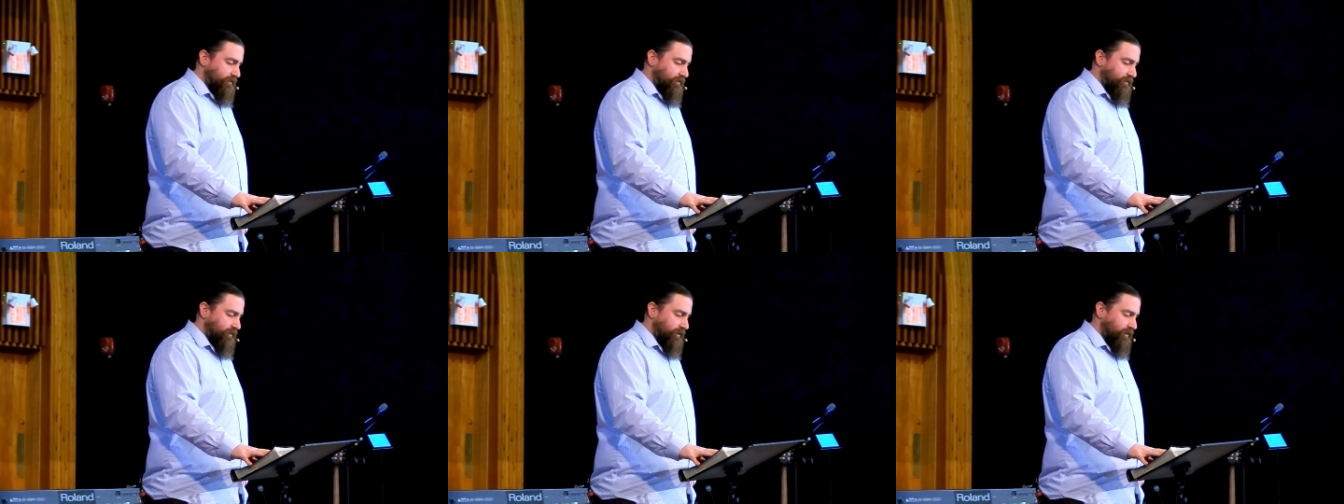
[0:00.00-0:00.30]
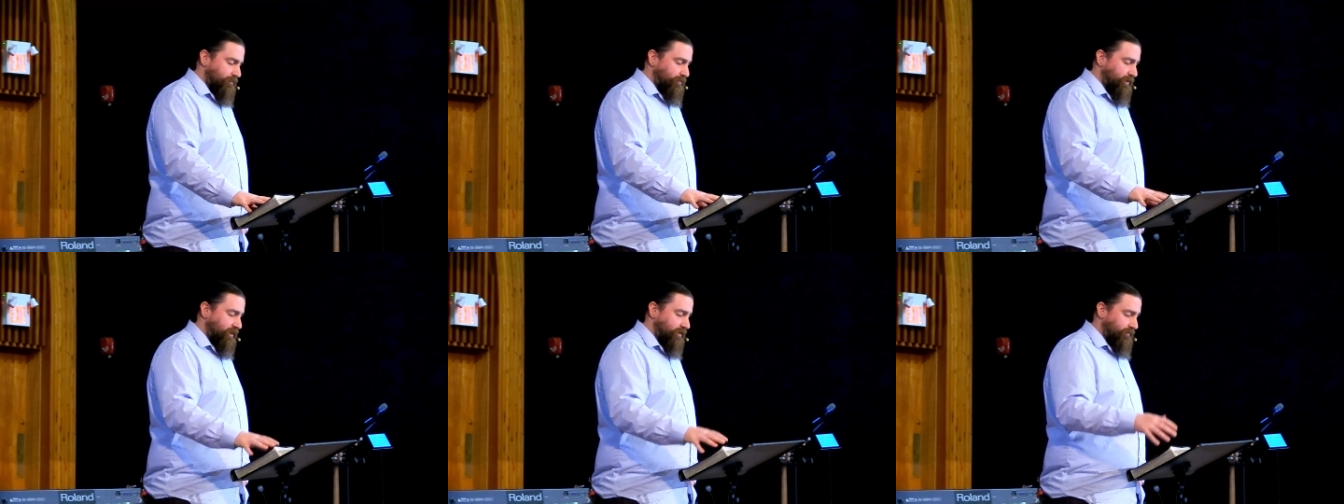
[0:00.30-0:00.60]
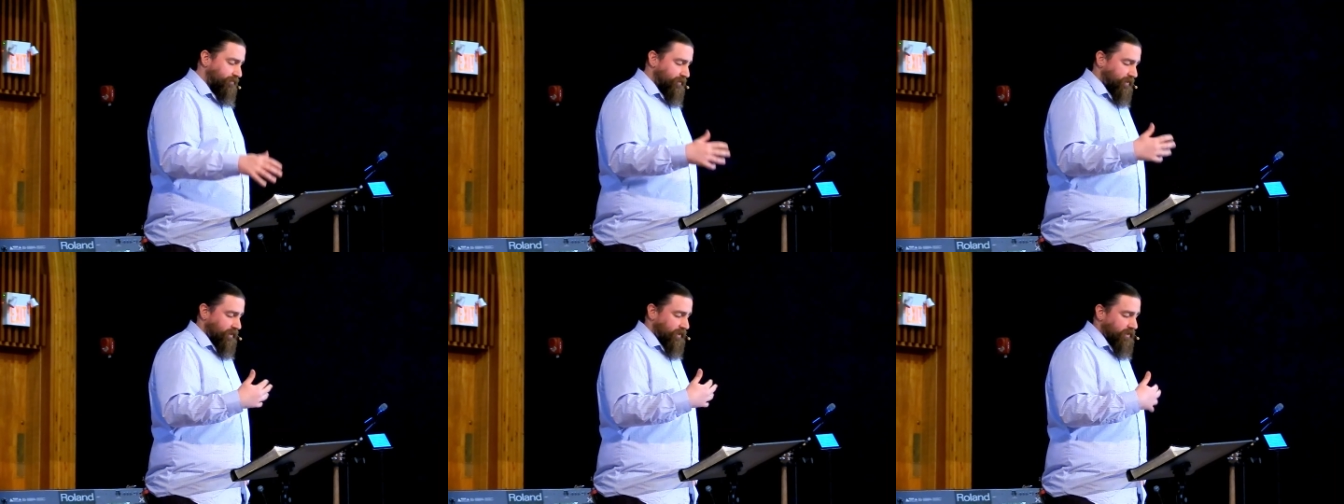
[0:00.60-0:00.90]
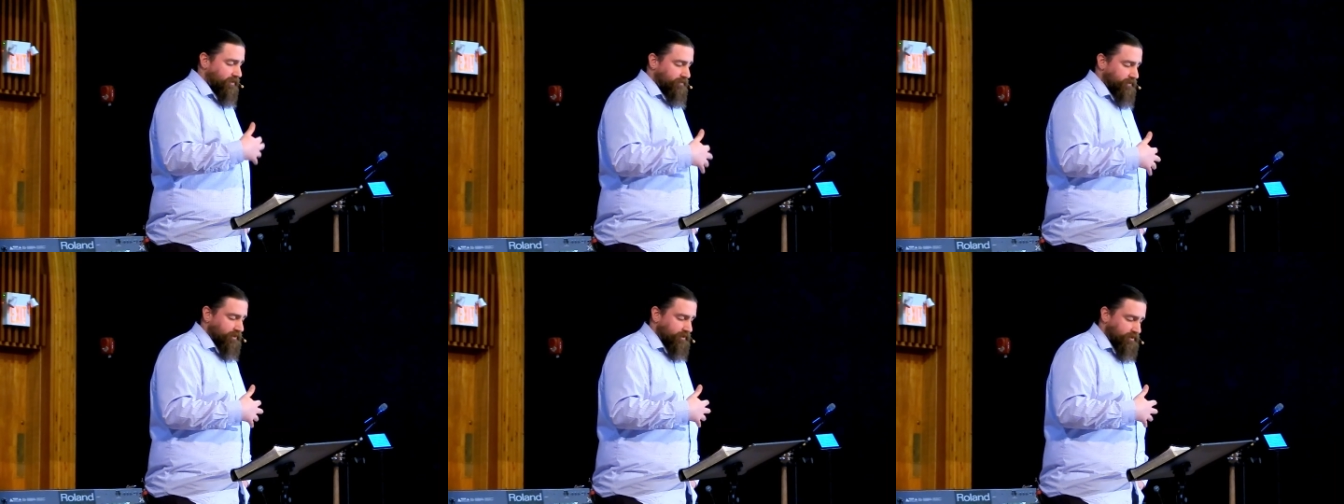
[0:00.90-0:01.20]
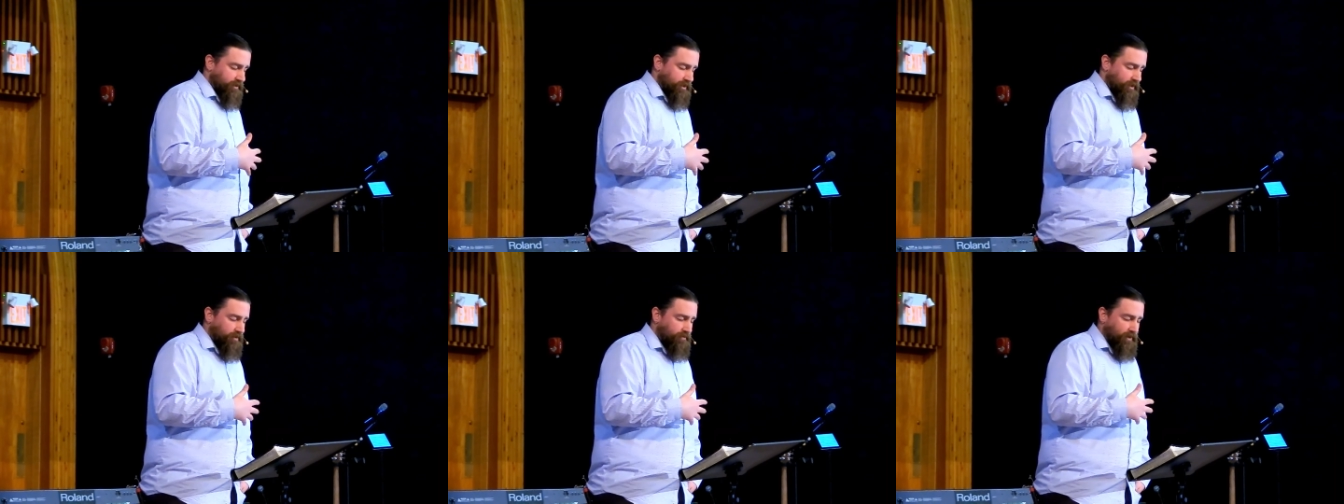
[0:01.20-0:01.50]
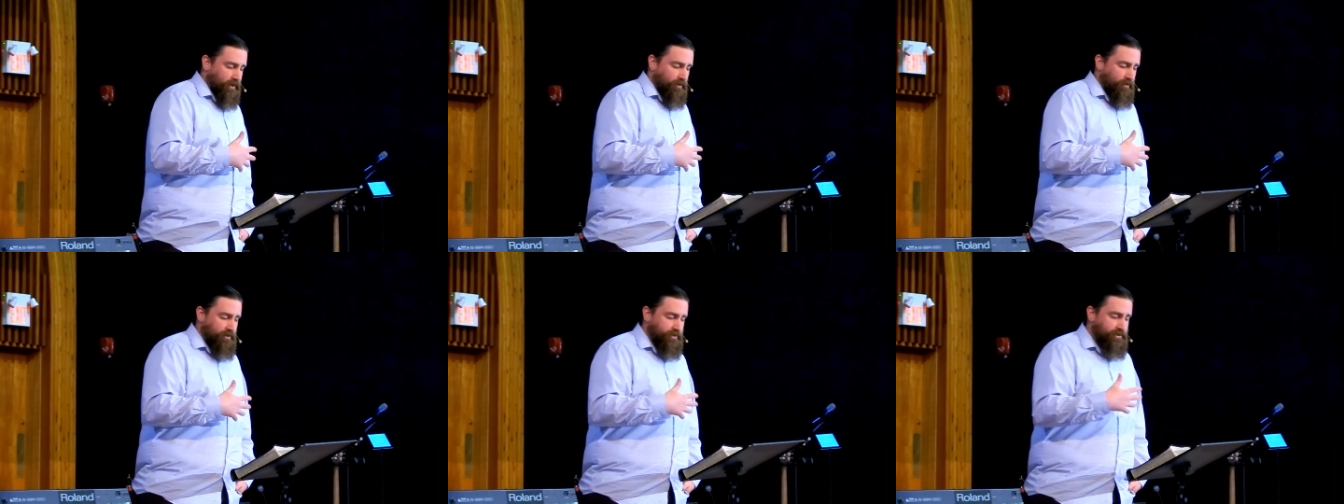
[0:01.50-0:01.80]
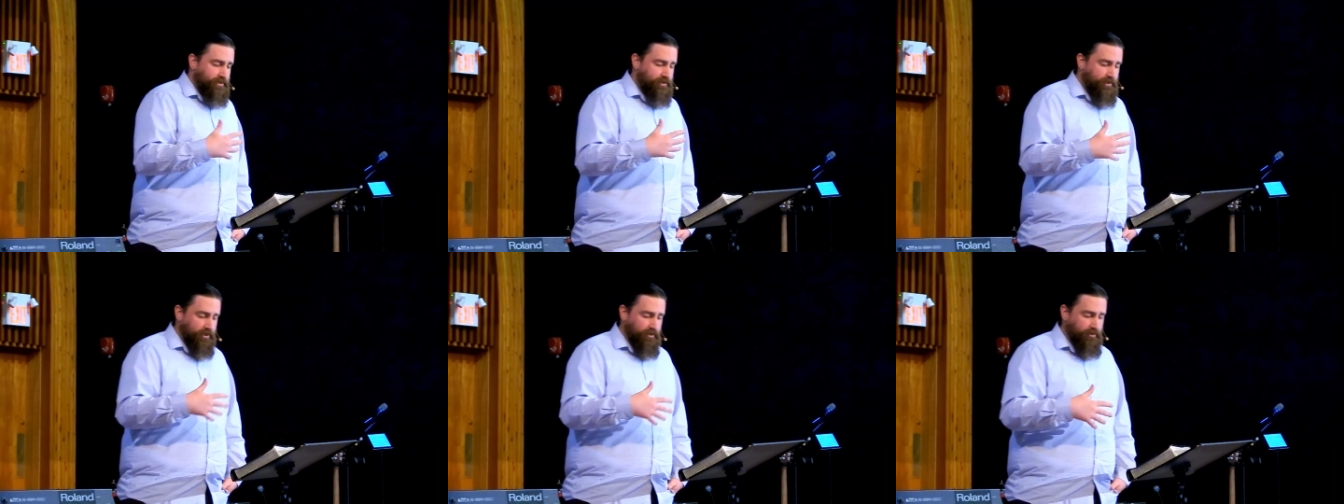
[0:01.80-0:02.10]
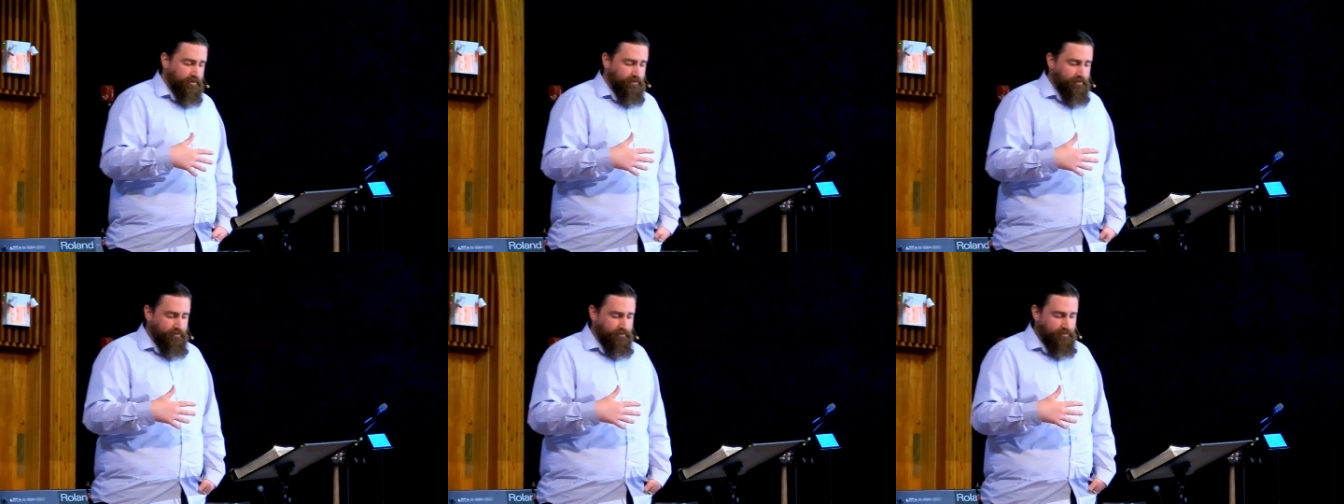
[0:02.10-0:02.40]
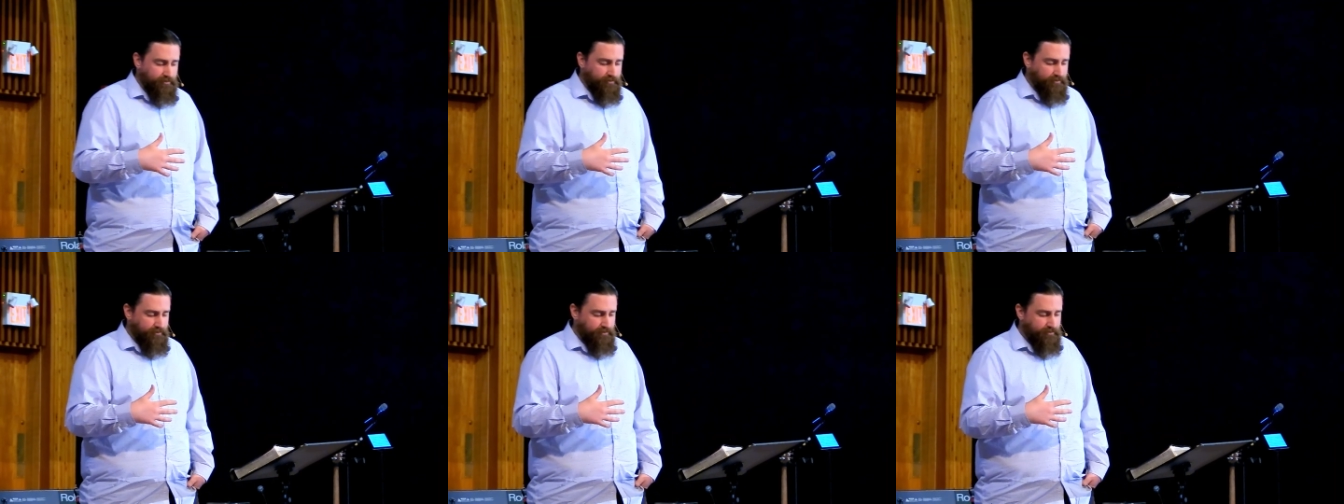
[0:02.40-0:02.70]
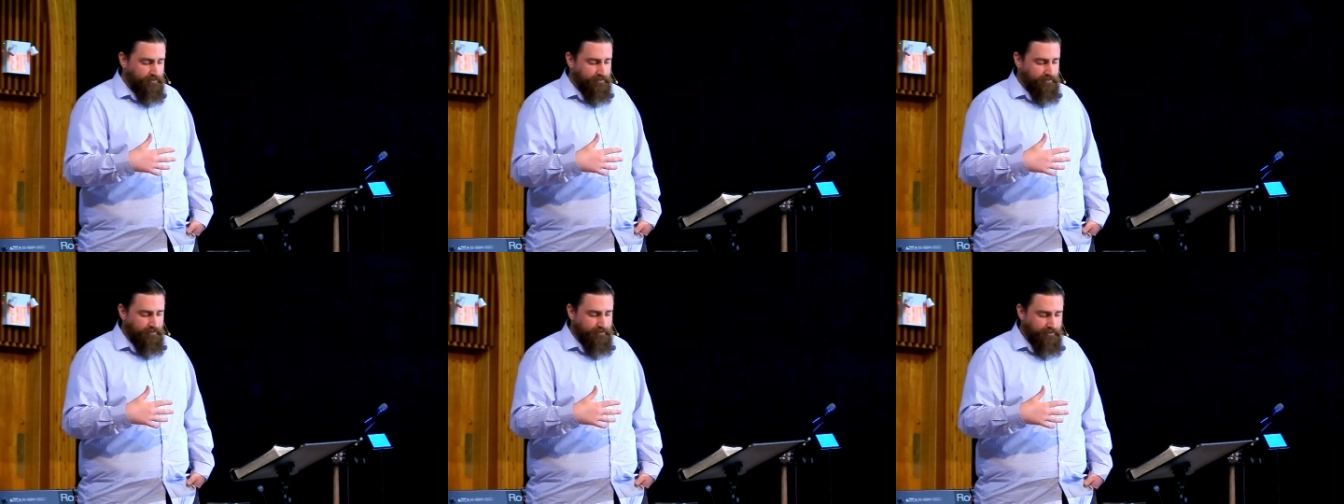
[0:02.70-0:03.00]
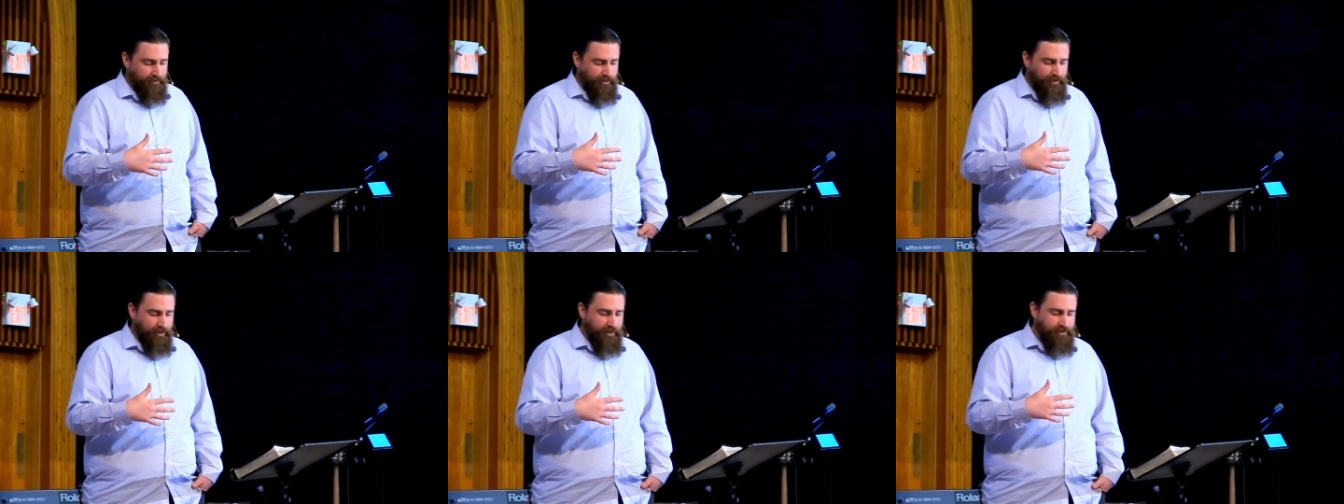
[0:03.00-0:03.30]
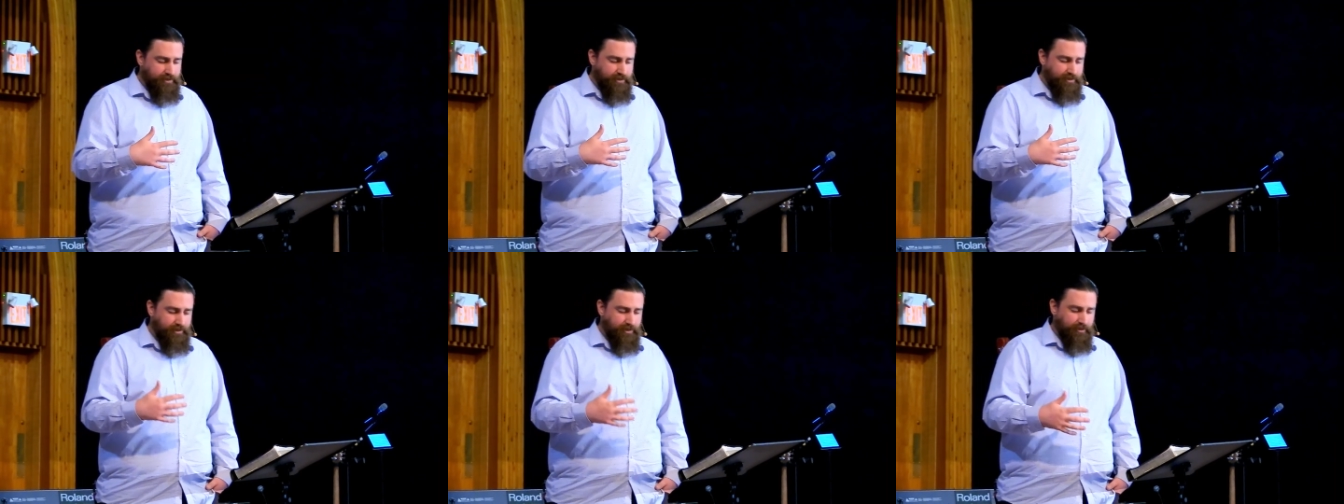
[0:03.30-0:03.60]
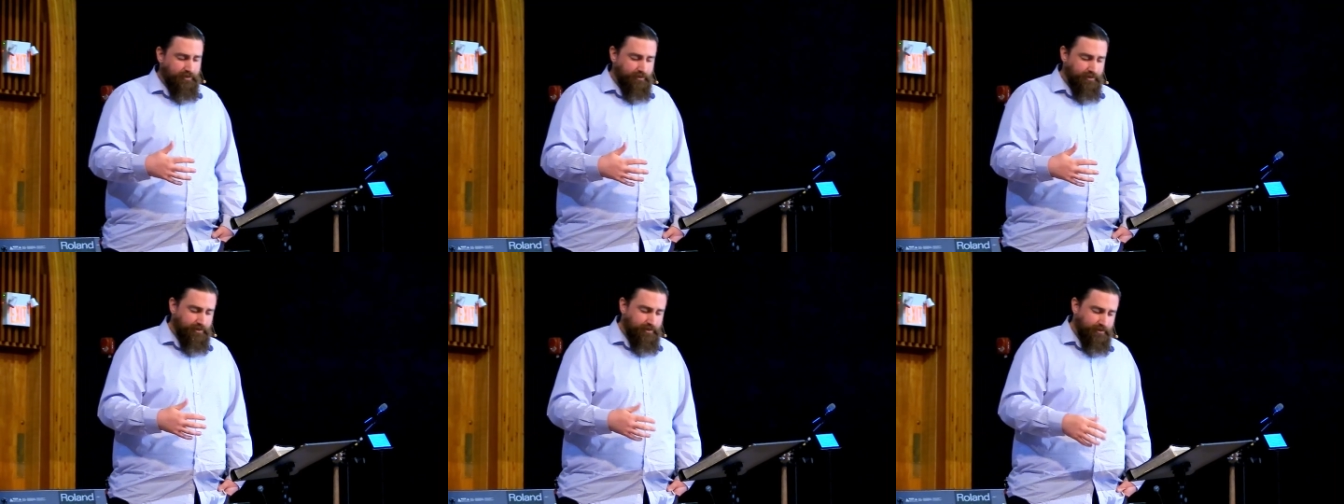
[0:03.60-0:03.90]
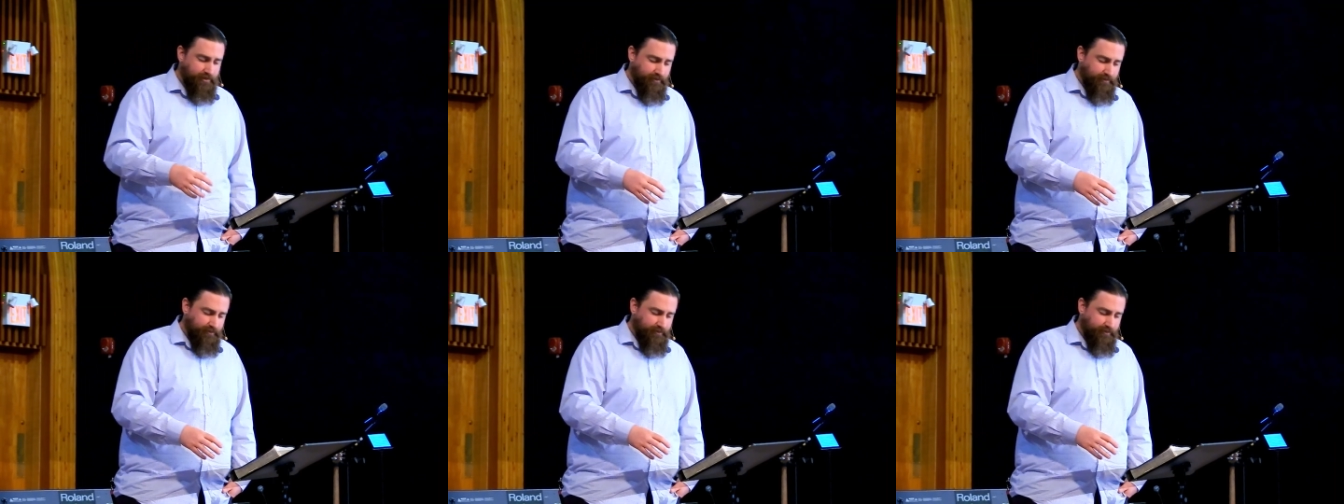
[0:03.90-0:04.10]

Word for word: and being forgiven of our sin and sins.